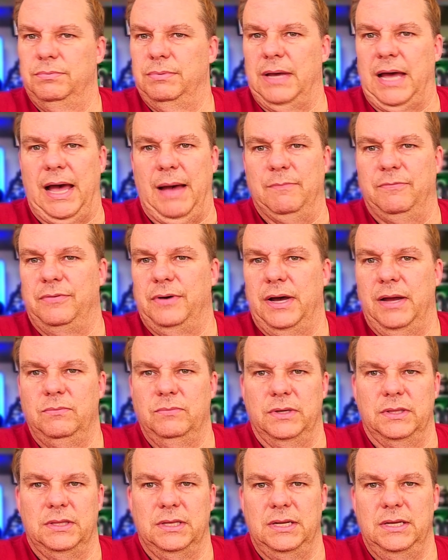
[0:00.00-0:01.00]
I'm fine
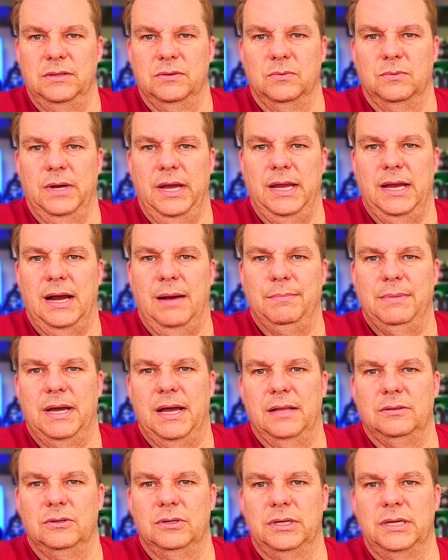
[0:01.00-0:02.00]
with it either way. I'm
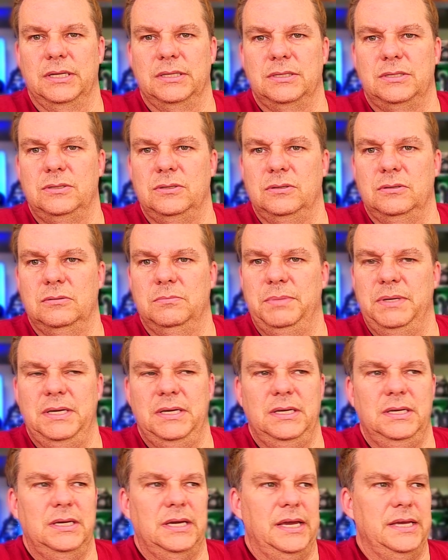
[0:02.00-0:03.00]
not looking to
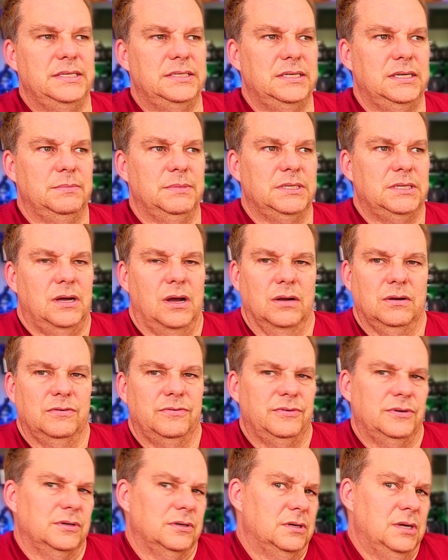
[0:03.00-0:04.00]
be a
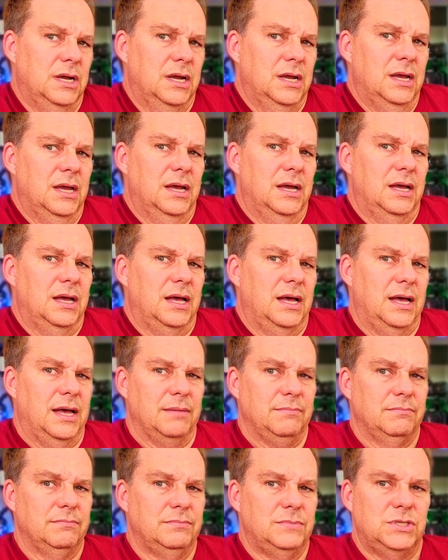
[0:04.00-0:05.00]
cinematographer.
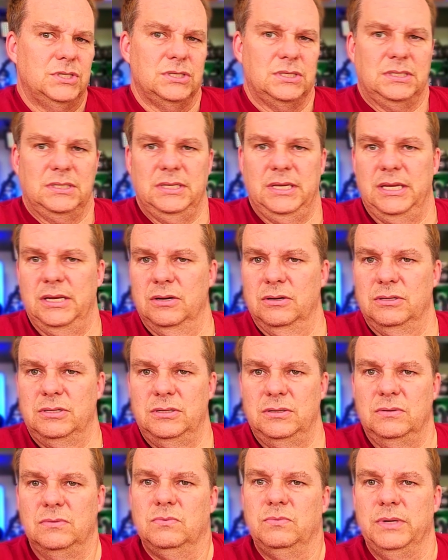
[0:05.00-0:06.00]
I'm just here
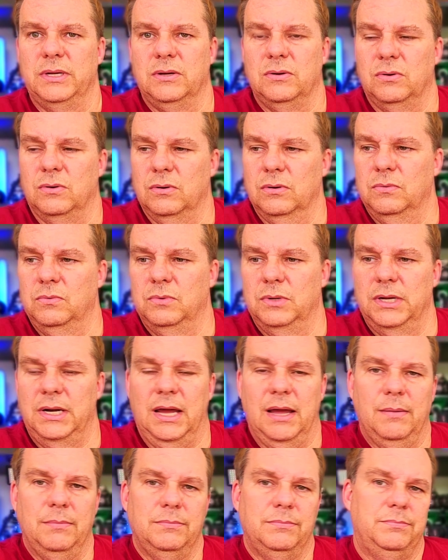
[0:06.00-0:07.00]
to record
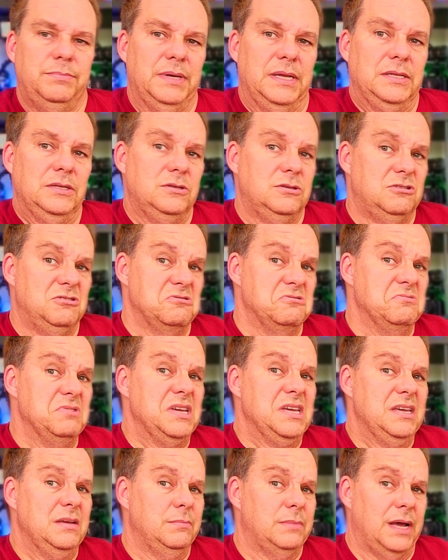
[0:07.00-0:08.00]
what I've been
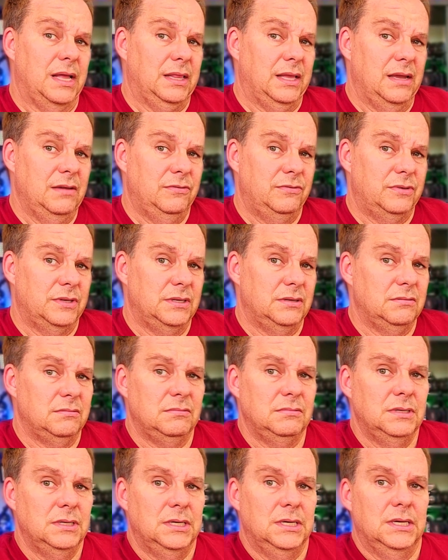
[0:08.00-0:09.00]
doing in my life, and